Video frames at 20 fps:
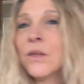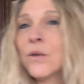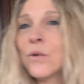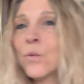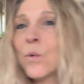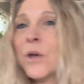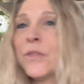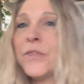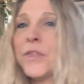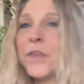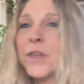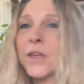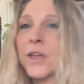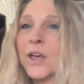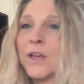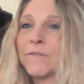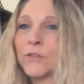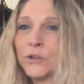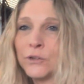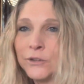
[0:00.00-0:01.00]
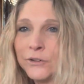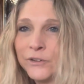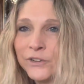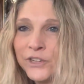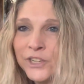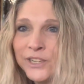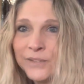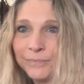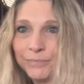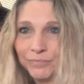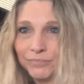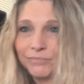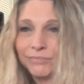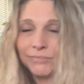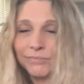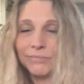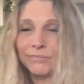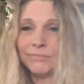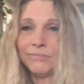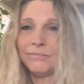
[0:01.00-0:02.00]
One thing I've learned
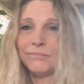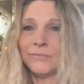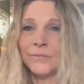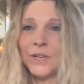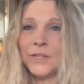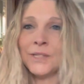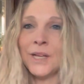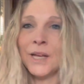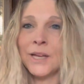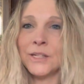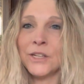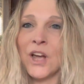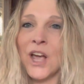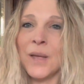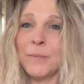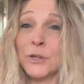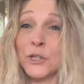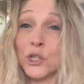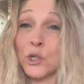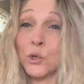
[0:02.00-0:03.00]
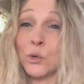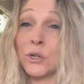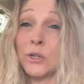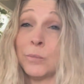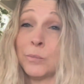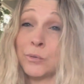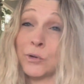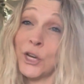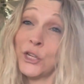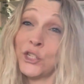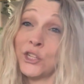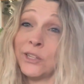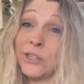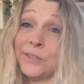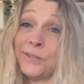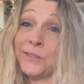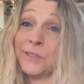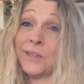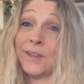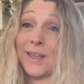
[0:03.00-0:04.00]
is that time is short and
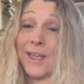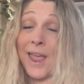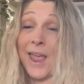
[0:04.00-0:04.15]
precious.